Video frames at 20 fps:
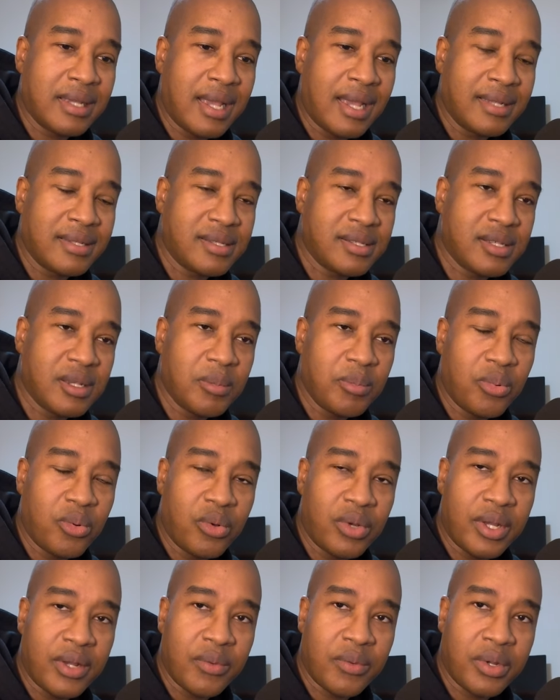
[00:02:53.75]
at some
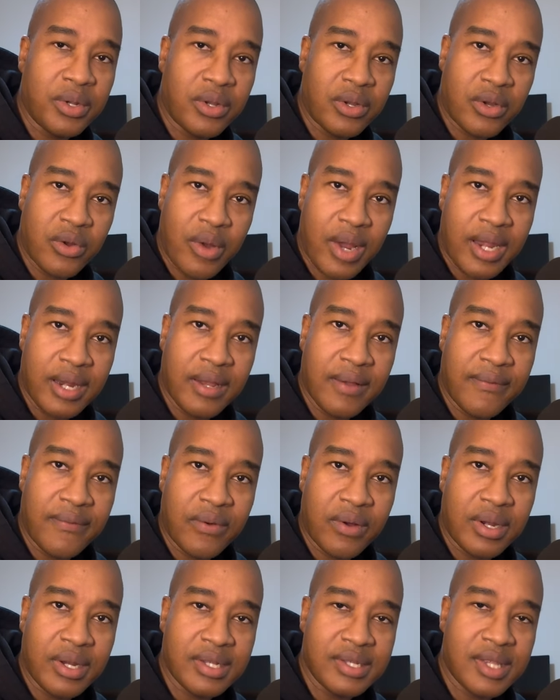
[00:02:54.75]
point when you're creating
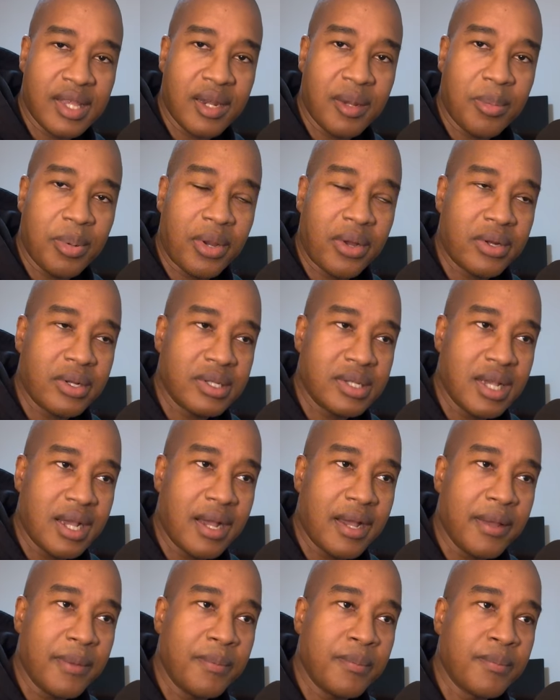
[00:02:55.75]
for an extended period of
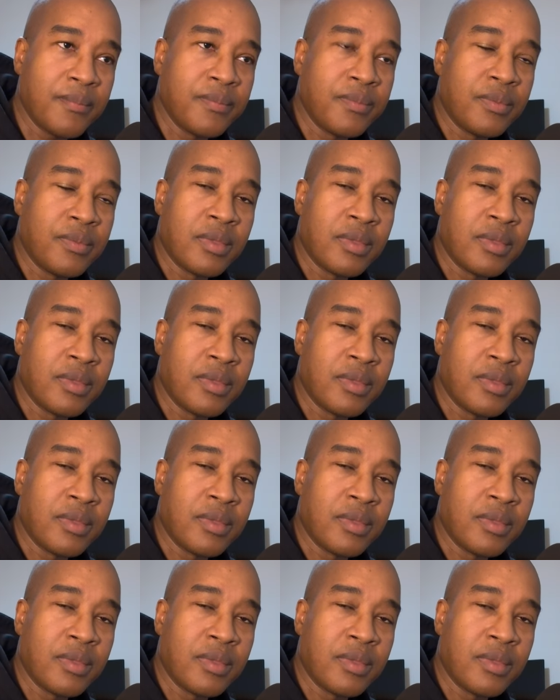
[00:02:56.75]
time,